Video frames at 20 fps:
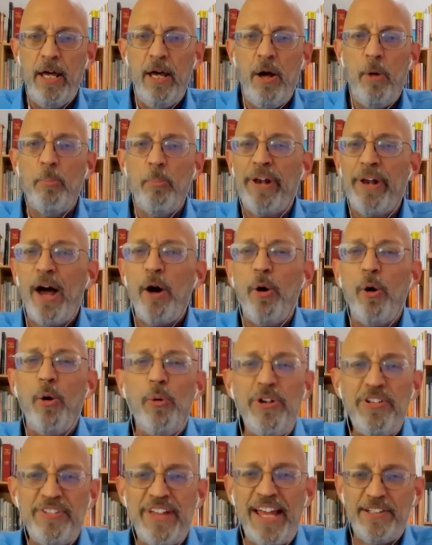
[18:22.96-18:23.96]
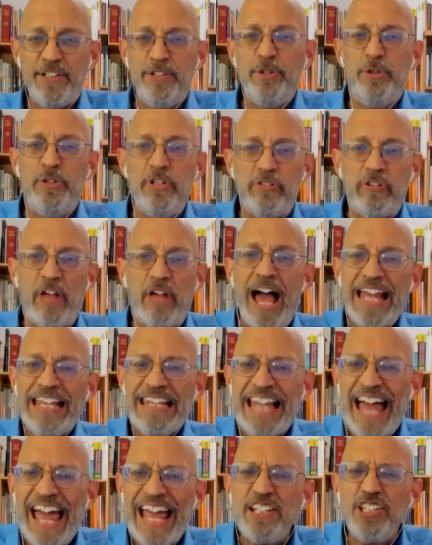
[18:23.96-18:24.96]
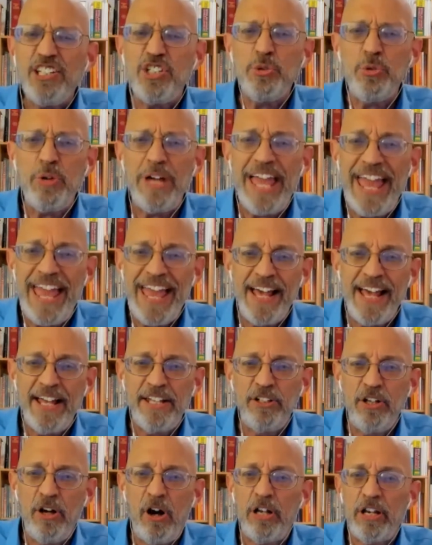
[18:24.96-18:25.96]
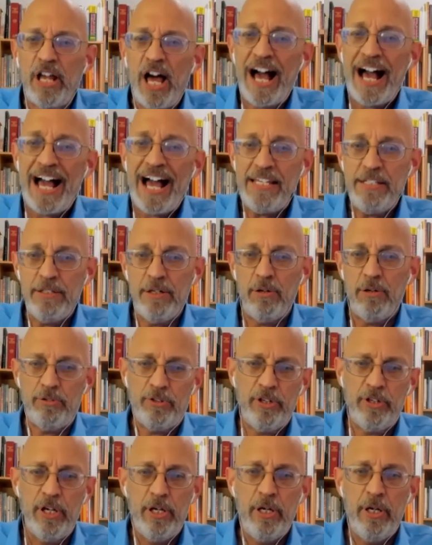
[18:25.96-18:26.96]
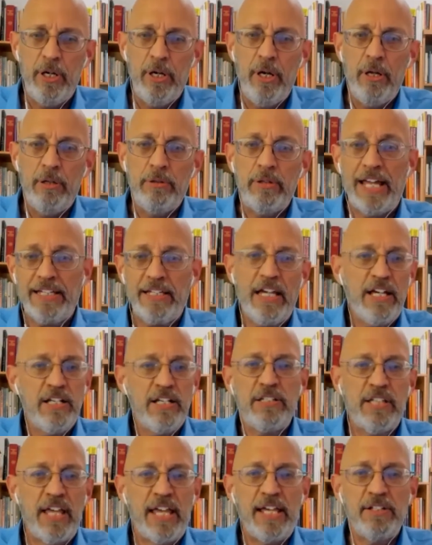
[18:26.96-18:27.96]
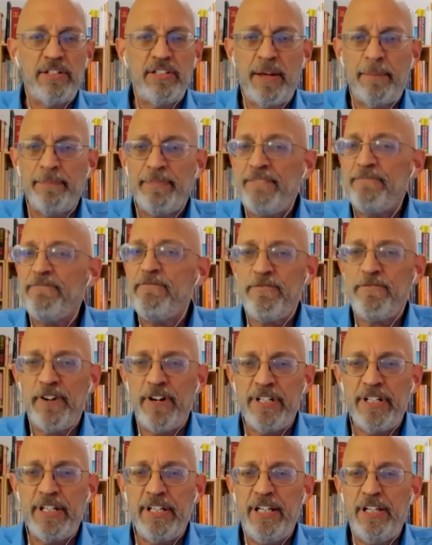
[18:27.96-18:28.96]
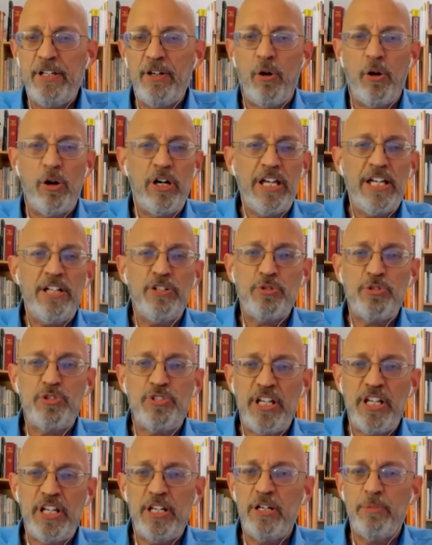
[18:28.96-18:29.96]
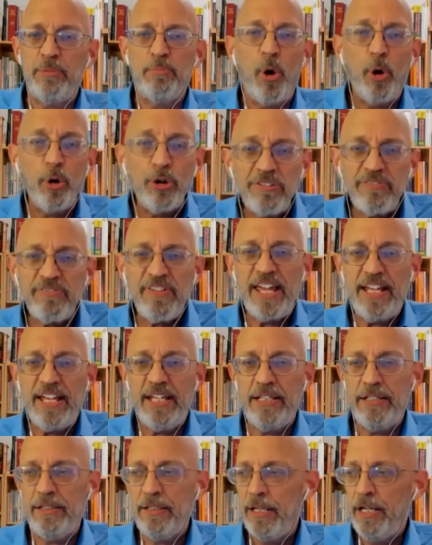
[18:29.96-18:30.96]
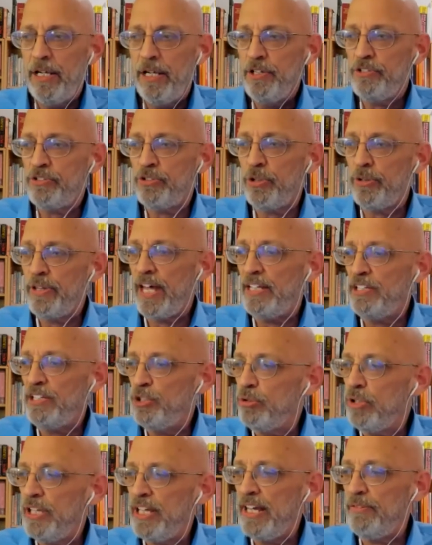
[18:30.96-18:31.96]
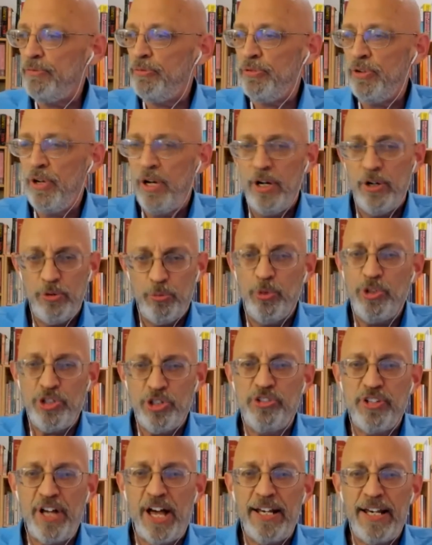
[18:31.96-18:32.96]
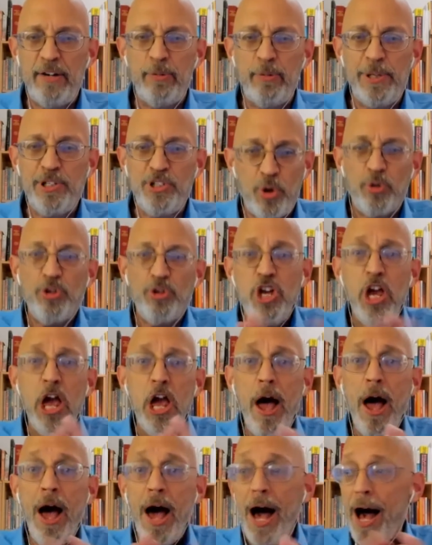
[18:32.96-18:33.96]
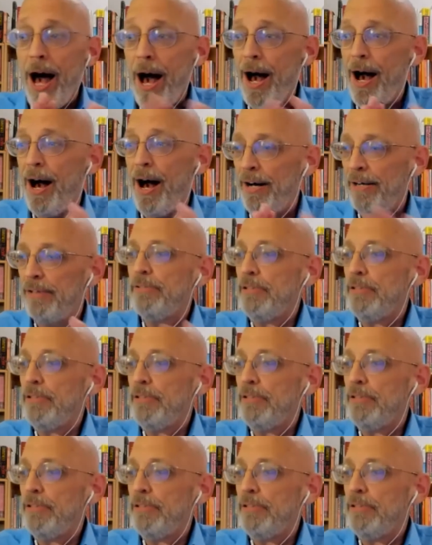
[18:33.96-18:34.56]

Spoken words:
But I always like to do this. I'd like to end on a high note, like saying something funny or interesting or motivating, so that you leave when you're done, everybody's going, yeah.